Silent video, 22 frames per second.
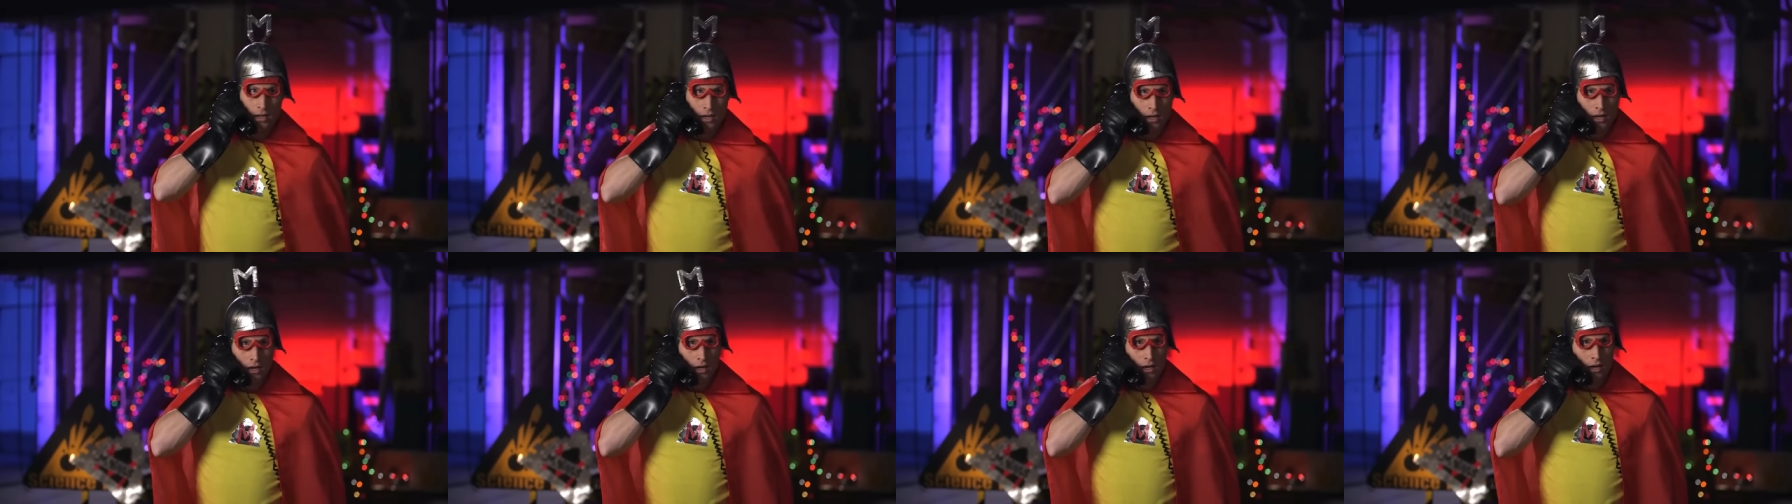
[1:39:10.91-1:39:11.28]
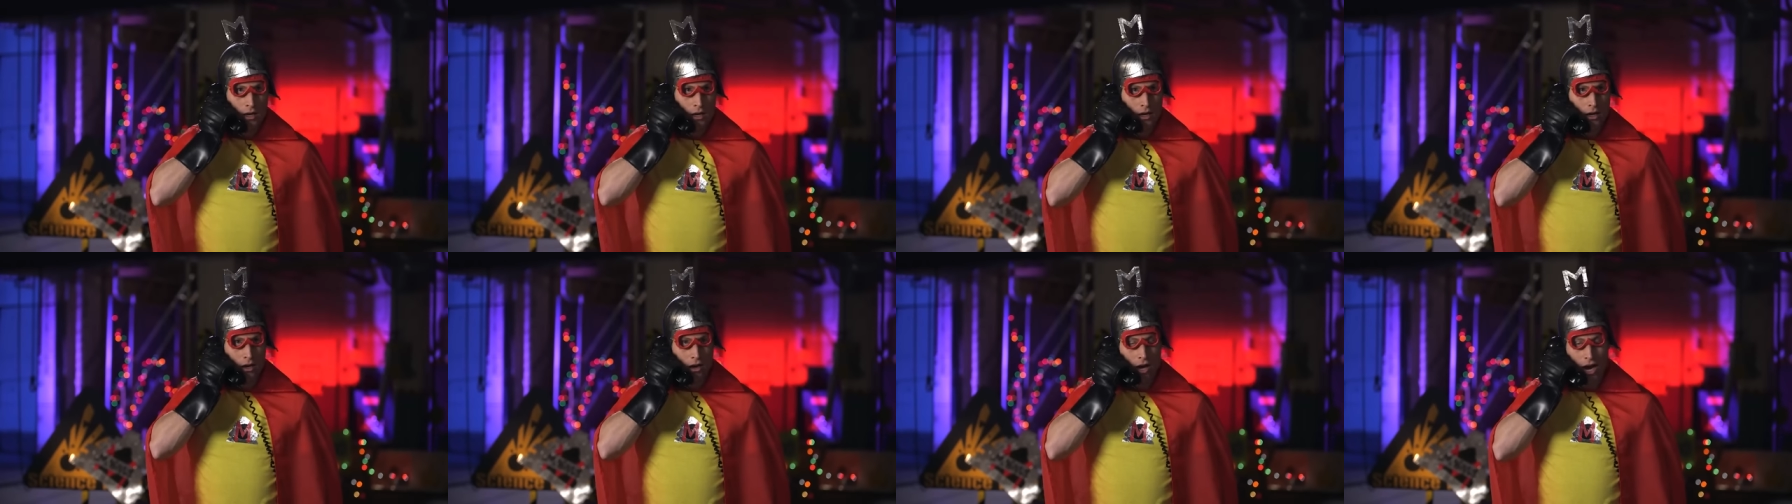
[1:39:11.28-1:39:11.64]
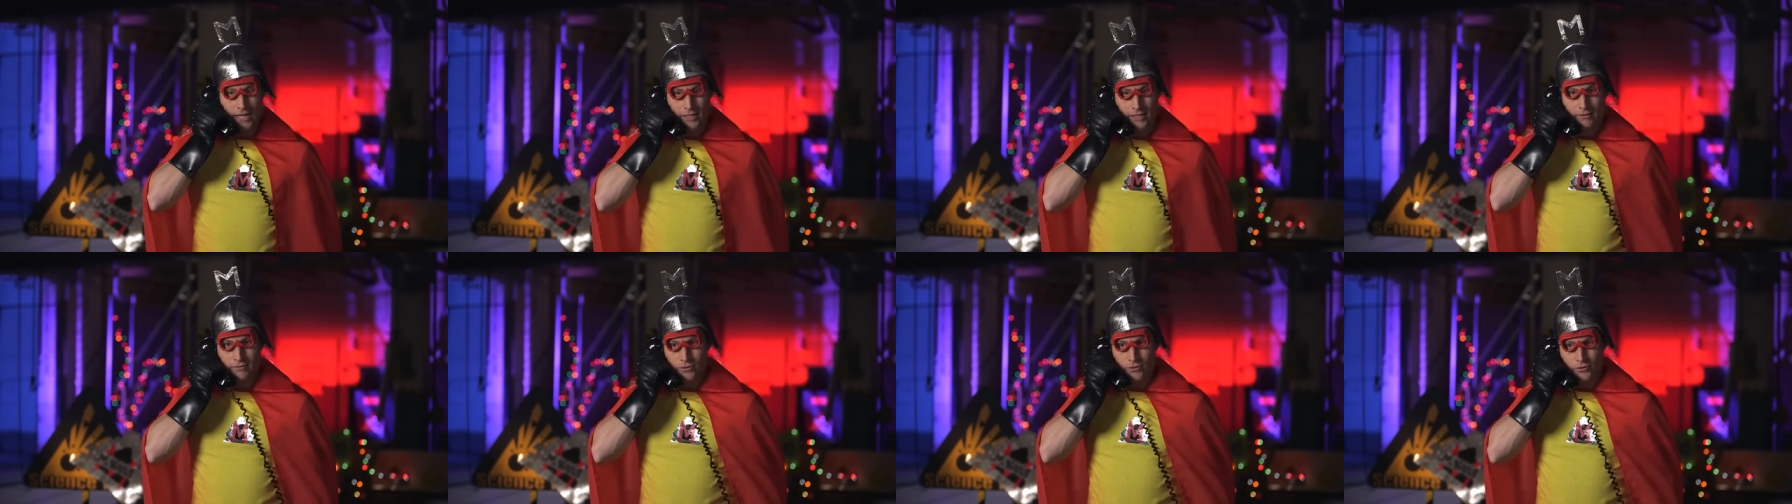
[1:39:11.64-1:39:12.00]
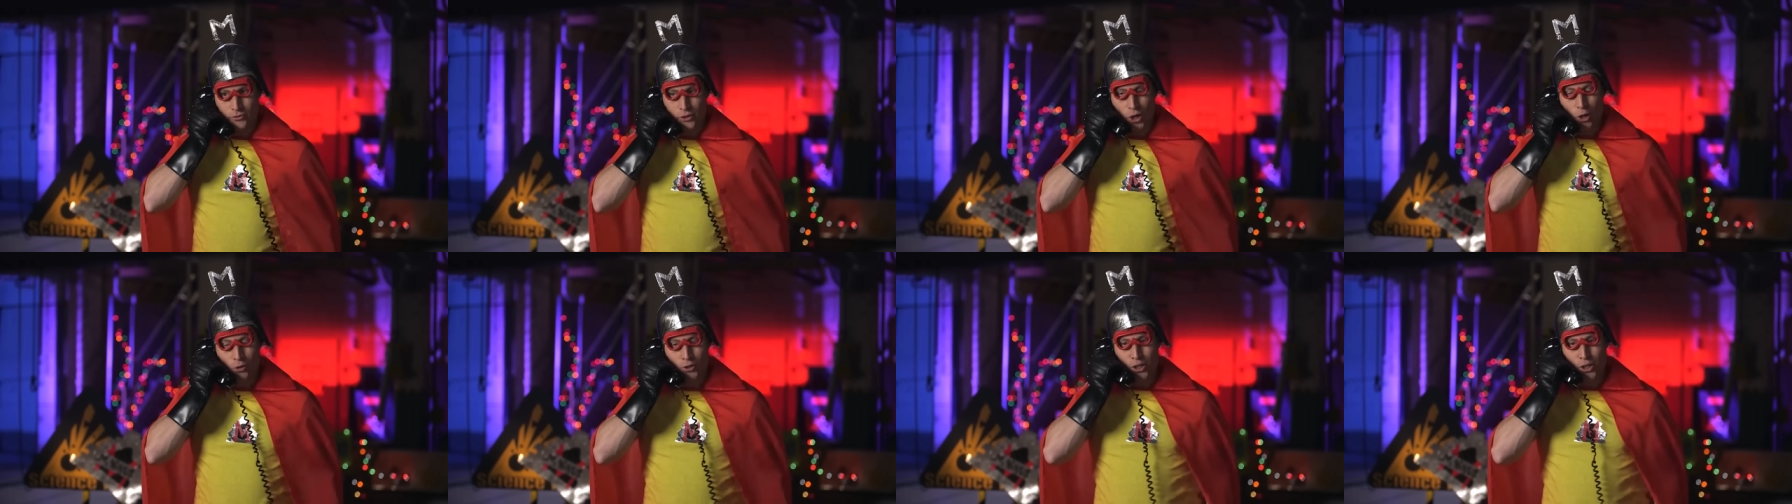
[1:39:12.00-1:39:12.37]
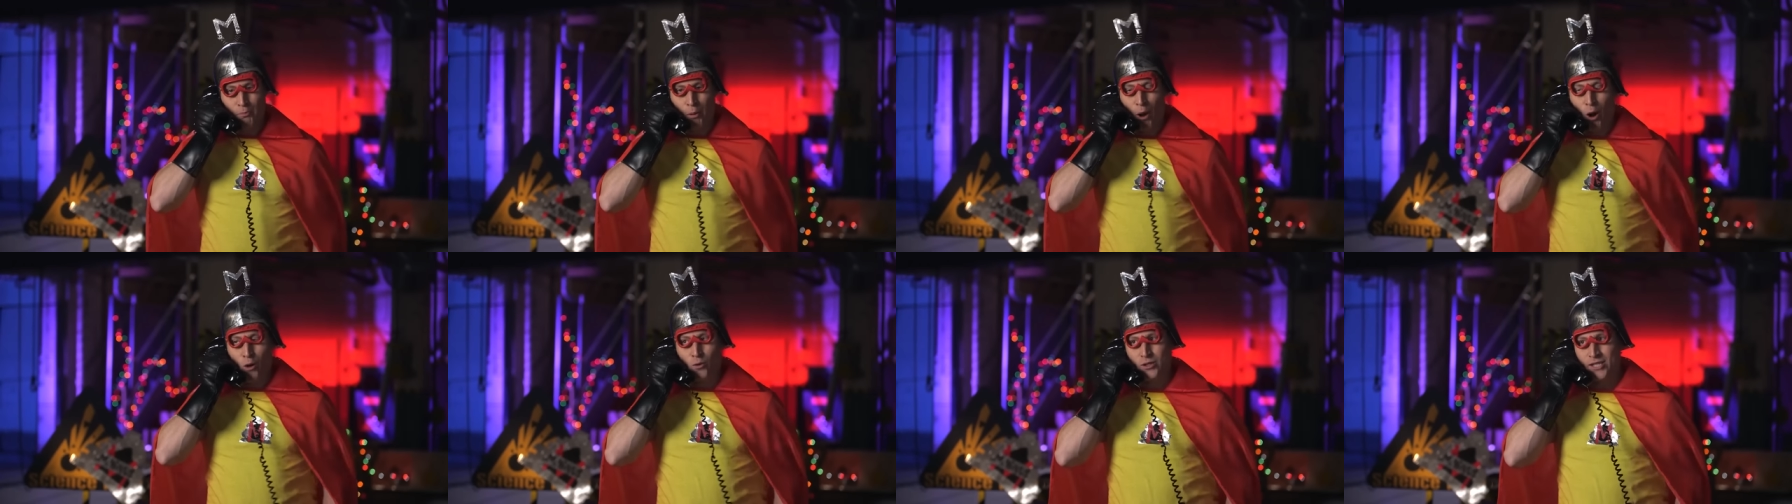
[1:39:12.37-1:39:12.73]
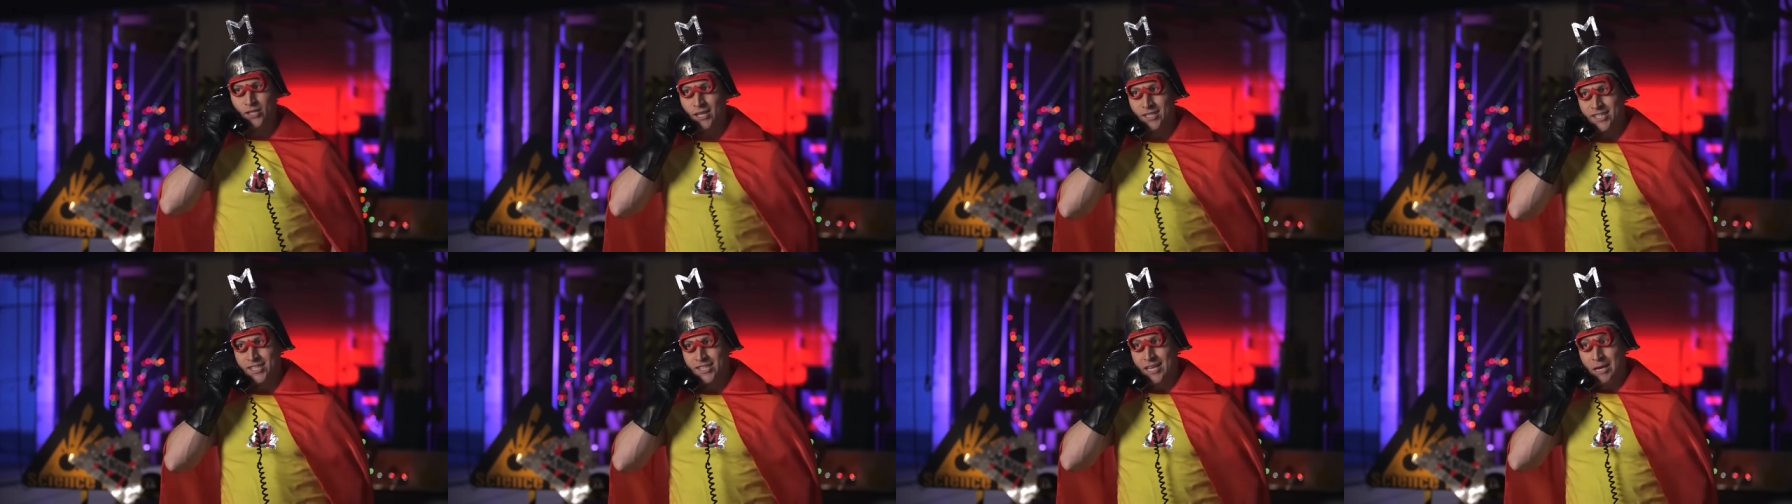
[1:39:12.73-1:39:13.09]
Hello? I don't suppose
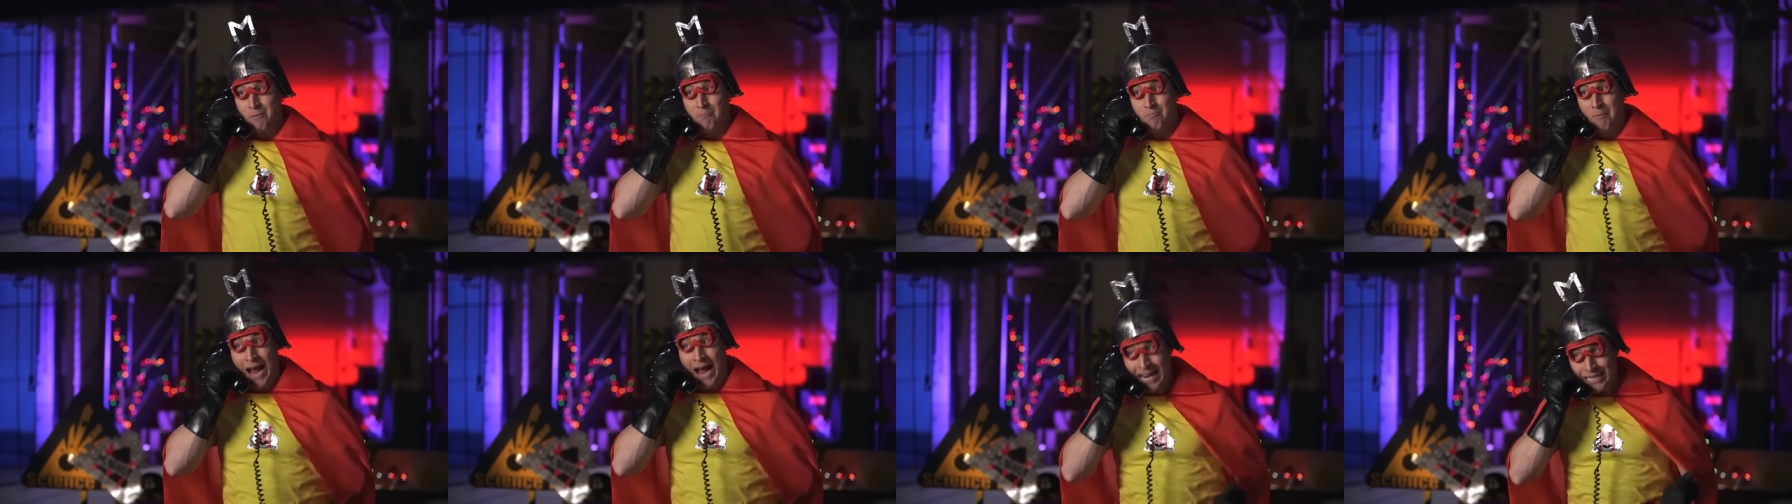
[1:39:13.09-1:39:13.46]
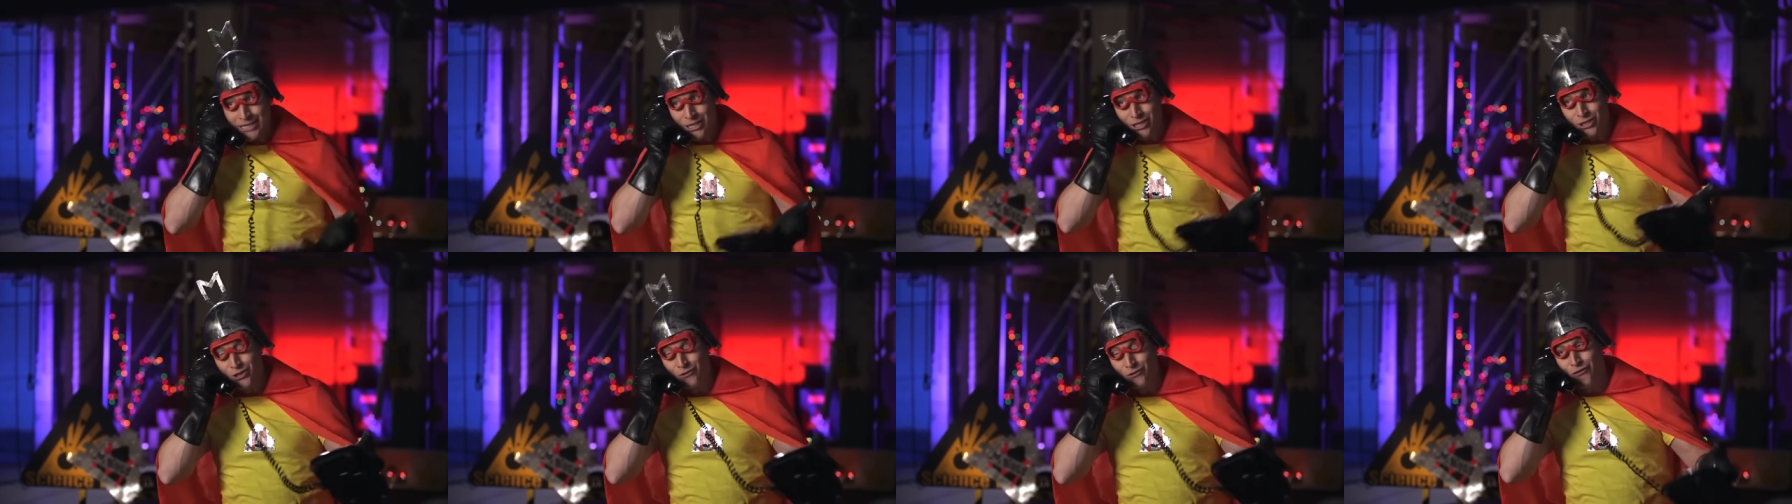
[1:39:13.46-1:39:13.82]
it's the Magnus